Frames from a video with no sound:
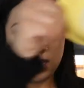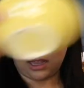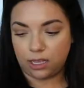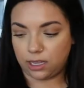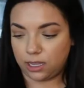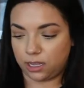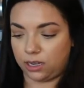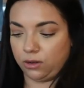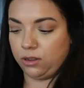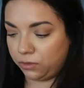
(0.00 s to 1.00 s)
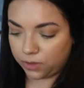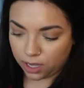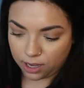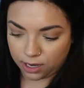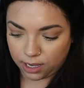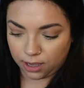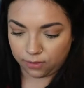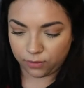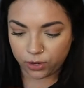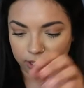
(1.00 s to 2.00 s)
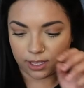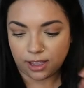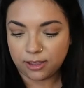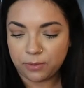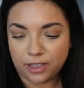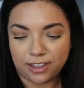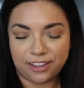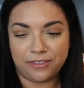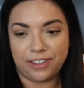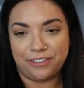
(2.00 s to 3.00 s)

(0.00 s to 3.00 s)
and then we have got a fourth cup of